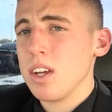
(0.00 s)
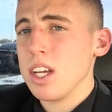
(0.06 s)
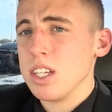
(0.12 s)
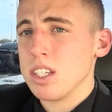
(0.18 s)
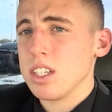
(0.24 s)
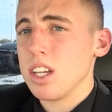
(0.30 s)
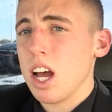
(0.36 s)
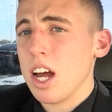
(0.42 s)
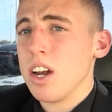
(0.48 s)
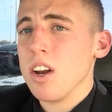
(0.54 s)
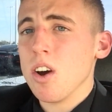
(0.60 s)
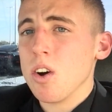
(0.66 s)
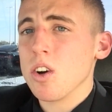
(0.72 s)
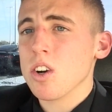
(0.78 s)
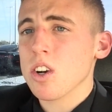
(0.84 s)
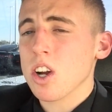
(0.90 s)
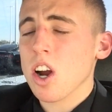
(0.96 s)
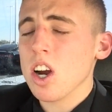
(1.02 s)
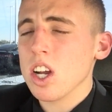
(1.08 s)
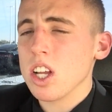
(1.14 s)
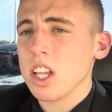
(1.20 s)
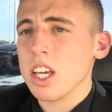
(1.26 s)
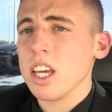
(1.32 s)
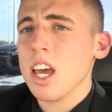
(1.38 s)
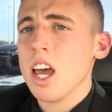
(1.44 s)
is unknown
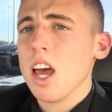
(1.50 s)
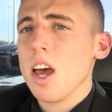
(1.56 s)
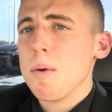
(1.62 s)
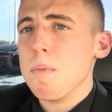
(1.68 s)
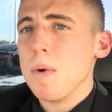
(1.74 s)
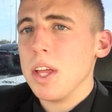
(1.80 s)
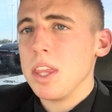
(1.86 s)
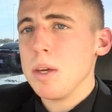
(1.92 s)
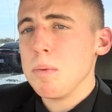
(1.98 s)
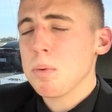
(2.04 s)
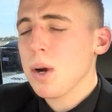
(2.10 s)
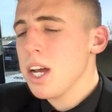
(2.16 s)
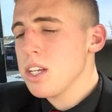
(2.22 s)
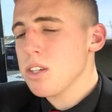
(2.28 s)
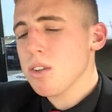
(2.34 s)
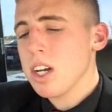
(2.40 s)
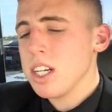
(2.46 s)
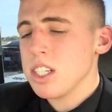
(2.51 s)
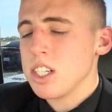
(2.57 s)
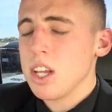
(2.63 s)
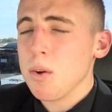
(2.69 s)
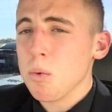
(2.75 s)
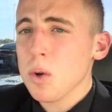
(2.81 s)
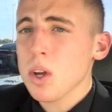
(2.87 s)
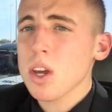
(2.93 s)
currently, but the price range
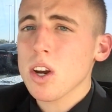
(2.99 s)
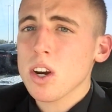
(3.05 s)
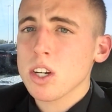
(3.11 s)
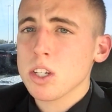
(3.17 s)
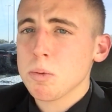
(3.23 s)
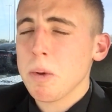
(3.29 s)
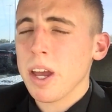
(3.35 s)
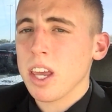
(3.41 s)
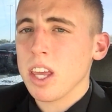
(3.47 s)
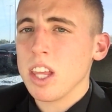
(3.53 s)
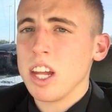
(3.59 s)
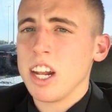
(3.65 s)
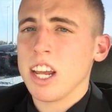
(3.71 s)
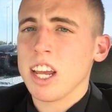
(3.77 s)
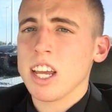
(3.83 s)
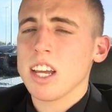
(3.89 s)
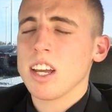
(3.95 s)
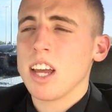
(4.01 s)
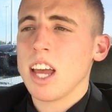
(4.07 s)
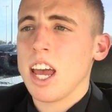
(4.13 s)
that we are speculating